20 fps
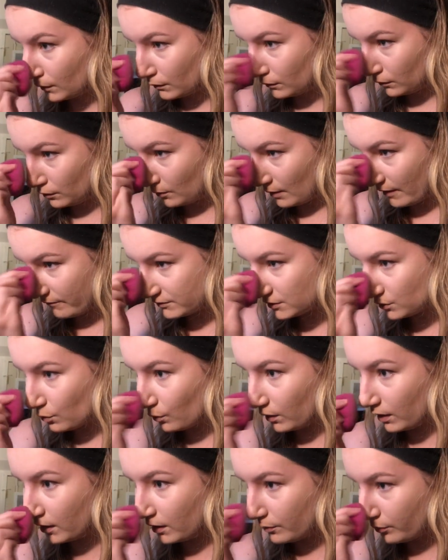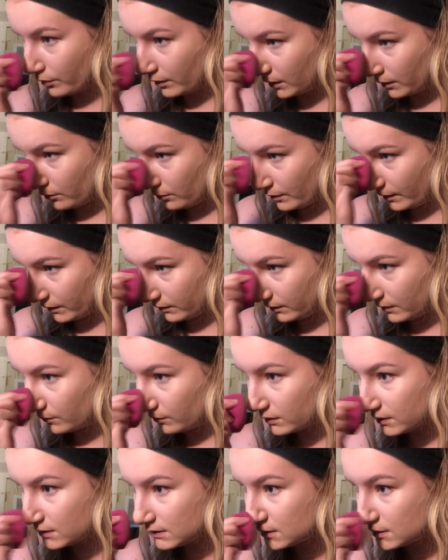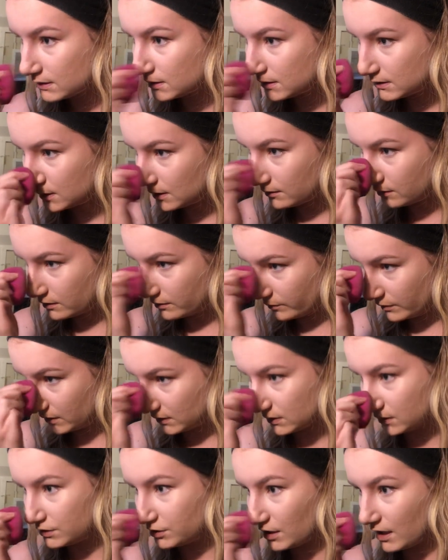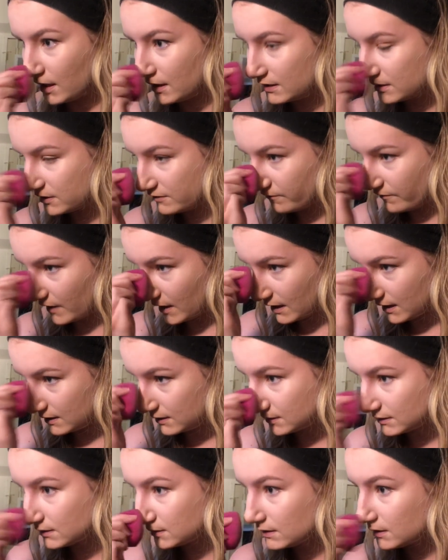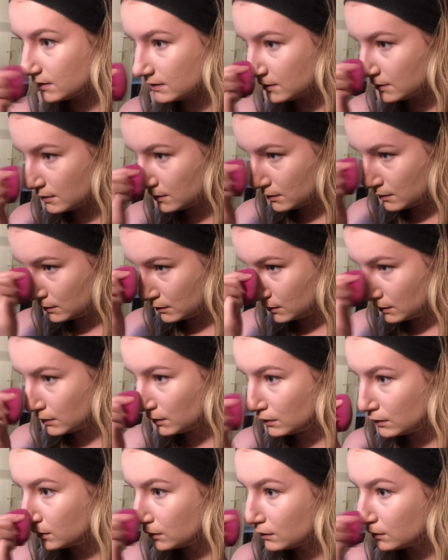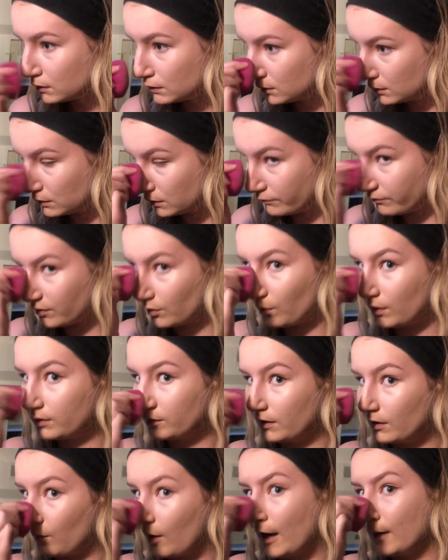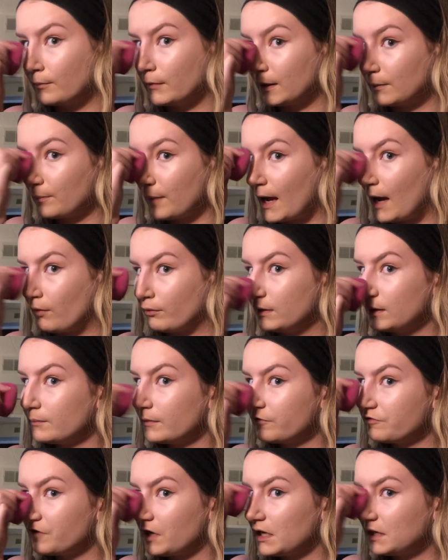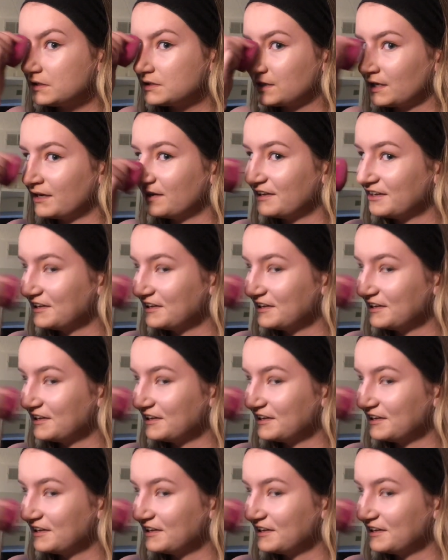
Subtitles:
You have to work pretty quickly with this concealer because it dries fast. If you're wondering why I'm like pounding my face.